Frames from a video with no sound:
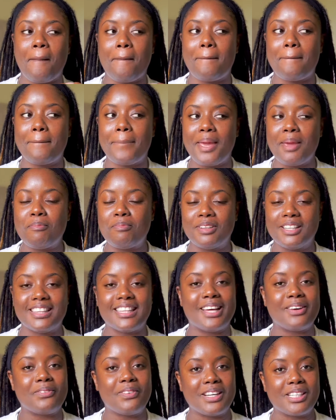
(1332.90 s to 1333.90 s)
people
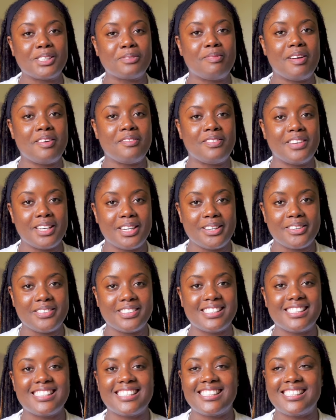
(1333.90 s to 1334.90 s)
that watch my
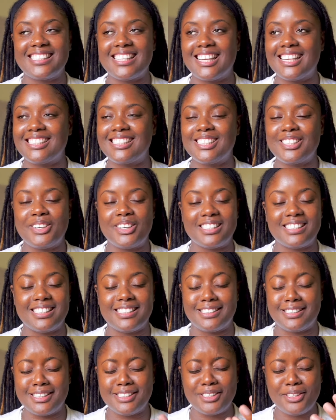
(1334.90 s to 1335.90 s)
videos. Seriously,
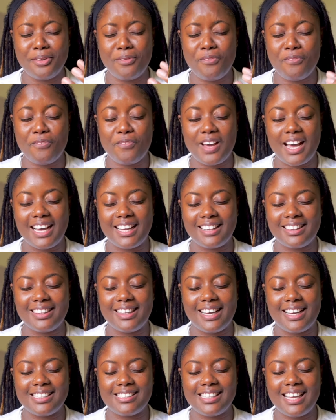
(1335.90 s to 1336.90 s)
just the fact
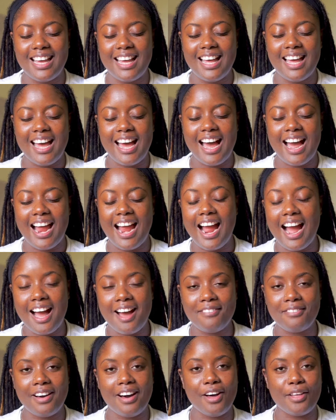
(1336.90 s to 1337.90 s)
that I
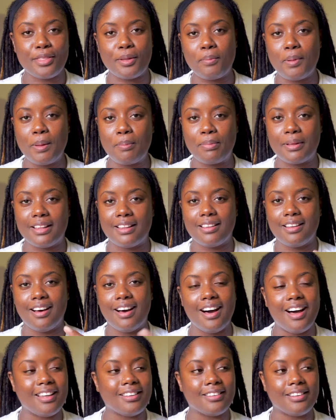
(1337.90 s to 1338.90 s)
have other people,
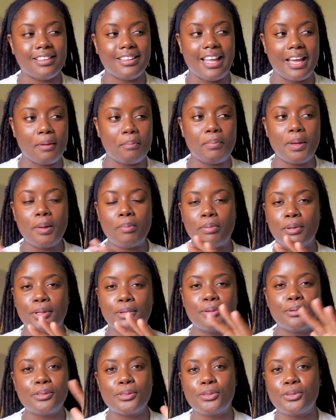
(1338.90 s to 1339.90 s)
like people
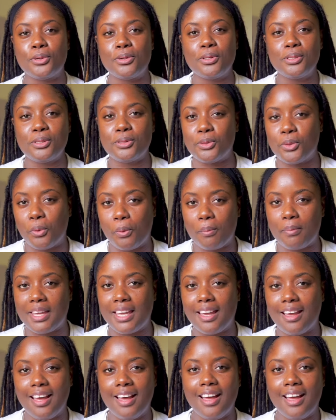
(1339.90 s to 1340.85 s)
who don't know me,